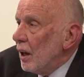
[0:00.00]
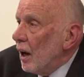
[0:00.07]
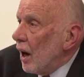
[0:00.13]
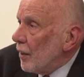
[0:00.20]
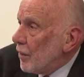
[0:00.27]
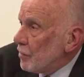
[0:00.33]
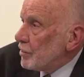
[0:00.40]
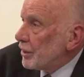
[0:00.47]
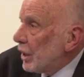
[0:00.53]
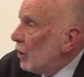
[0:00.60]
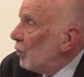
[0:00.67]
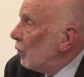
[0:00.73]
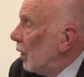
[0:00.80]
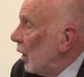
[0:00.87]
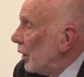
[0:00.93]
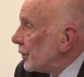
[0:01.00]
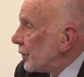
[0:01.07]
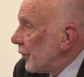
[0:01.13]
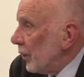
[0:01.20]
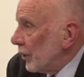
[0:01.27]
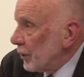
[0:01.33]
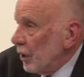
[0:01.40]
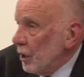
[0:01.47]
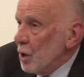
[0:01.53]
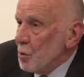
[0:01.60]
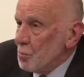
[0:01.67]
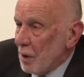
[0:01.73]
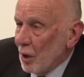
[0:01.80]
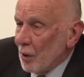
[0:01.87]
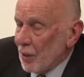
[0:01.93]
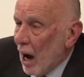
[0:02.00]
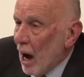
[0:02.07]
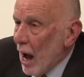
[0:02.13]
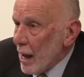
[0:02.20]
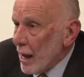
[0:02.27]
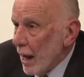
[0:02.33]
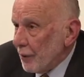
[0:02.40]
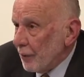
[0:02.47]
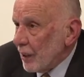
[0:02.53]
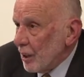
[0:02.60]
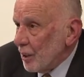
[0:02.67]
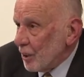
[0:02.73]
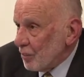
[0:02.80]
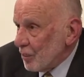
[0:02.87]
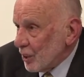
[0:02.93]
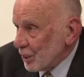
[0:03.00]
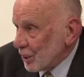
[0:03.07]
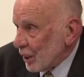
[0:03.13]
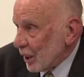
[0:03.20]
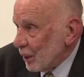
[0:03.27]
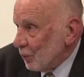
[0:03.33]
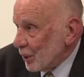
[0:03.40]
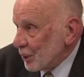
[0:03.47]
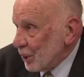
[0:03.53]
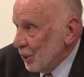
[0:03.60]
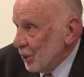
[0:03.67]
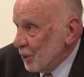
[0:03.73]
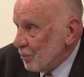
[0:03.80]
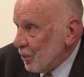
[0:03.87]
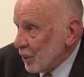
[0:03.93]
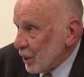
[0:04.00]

And the result was that both I and the university were sued for